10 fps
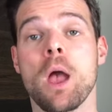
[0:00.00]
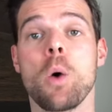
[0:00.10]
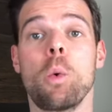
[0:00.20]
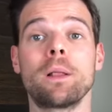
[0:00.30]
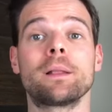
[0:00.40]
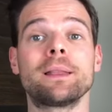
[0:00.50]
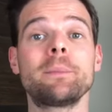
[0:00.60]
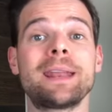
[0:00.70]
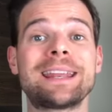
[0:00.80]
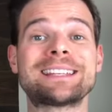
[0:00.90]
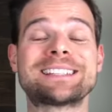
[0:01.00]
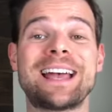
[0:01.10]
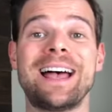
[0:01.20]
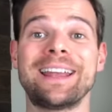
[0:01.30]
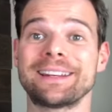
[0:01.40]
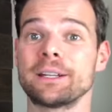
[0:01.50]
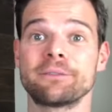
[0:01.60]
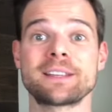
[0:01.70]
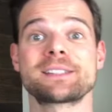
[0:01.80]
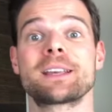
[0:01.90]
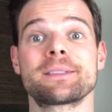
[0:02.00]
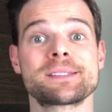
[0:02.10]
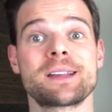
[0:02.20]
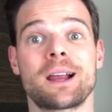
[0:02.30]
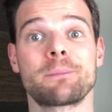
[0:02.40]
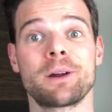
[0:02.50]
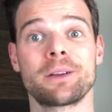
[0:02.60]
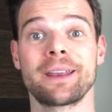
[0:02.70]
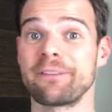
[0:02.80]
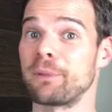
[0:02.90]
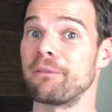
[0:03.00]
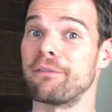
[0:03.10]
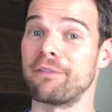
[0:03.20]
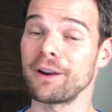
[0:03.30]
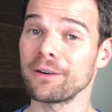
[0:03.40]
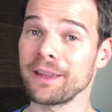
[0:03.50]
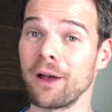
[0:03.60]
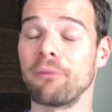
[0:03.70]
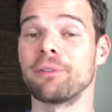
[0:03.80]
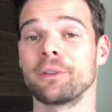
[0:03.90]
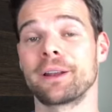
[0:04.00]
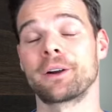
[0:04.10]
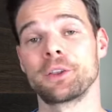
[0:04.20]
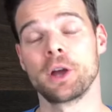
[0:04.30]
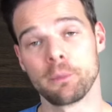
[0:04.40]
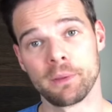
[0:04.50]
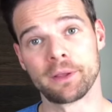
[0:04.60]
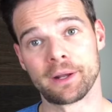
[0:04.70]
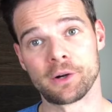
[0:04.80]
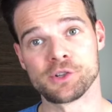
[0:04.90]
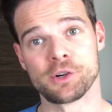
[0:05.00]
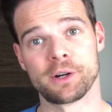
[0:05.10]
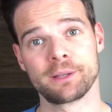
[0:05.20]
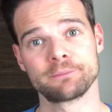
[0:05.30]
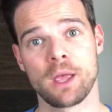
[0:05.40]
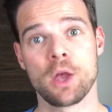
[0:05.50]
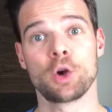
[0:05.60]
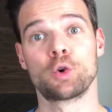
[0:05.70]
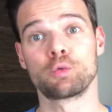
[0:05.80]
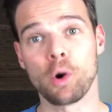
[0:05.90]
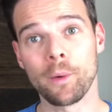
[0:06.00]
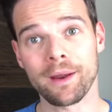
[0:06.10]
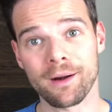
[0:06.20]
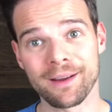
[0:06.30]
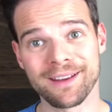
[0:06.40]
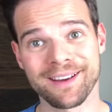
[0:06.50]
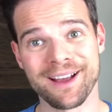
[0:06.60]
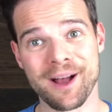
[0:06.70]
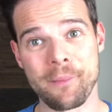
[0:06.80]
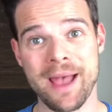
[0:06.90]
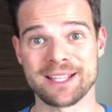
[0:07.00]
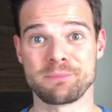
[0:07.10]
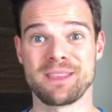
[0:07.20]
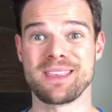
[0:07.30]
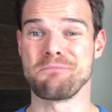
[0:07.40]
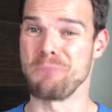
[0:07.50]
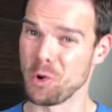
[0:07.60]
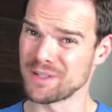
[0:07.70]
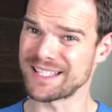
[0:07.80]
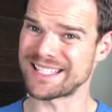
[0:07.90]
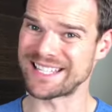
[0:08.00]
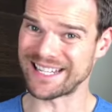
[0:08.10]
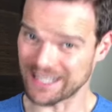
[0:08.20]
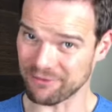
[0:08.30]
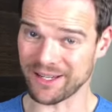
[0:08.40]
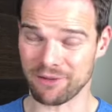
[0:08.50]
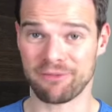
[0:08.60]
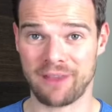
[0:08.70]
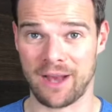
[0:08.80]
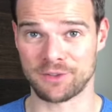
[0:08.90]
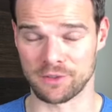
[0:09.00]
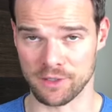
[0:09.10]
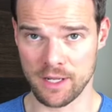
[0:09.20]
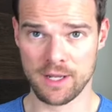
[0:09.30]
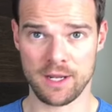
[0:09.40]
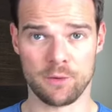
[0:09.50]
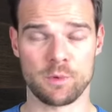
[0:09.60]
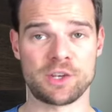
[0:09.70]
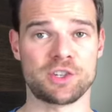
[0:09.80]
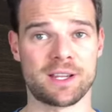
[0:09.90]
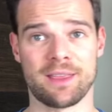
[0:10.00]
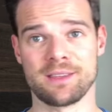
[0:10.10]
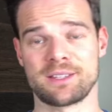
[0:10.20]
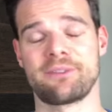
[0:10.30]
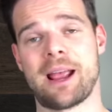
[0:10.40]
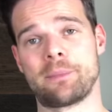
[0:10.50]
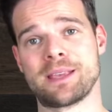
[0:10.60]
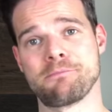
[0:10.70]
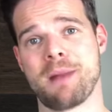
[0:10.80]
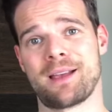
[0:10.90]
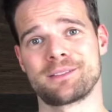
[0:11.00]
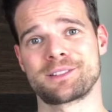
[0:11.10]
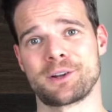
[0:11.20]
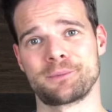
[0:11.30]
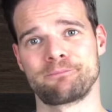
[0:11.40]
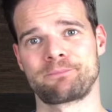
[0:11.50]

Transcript: While eliminating debt and investing in the stock market have been very helpful in our young millionaire journey, growing our income has been the most significant factor in reaching this family milestone.